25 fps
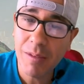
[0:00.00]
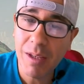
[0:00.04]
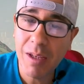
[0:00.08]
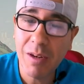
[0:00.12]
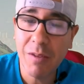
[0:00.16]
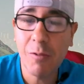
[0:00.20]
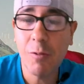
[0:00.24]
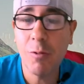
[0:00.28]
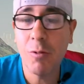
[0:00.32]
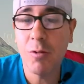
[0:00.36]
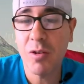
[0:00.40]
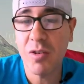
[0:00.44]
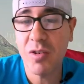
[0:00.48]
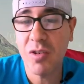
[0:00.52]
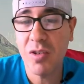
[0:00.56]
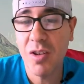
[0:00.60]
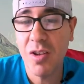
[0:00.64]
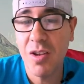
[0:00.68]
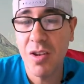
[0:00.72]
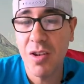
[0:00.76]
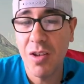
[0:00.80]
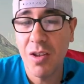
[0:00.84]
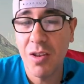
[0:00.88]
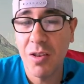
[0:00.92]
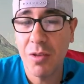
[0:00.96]
And of course,
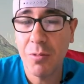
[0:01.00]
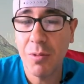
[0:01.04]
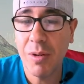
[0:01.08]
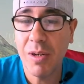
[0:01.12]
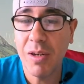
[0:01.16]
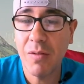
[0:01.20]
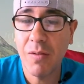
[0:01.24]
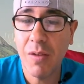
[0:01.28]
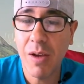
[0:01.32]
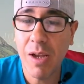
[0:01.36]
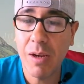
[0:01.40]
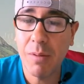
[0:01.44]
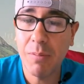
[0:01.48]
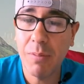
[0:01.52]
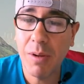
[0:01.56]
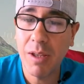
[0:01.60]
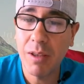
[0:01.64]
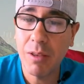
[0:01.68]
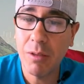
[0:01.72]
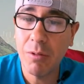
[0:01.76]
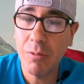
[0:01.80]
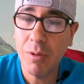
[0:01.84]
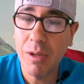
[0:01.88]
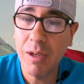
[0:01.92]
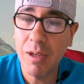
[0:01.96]
3 divided by
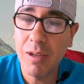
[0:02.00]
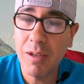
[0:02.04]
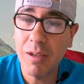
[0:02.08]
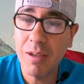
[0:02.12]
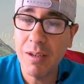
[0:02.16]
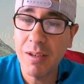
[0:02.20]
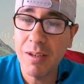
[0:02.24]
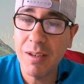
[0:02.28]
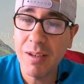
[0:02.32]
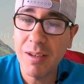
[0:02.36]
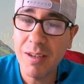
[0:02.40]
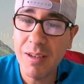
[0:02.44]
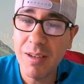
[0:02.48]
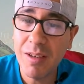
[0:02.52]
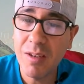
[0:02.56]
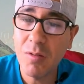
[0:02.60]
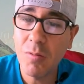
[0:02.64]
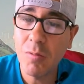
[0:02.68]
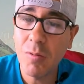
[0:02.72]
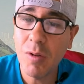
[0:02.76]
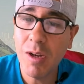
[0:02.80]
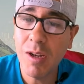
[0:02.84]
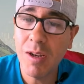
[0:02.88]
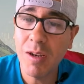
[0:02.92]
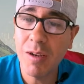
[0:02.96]
3 is
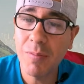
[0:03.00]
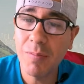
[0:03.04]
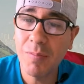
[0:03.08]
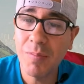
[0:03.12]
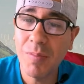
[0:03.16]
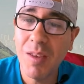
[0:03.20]
1.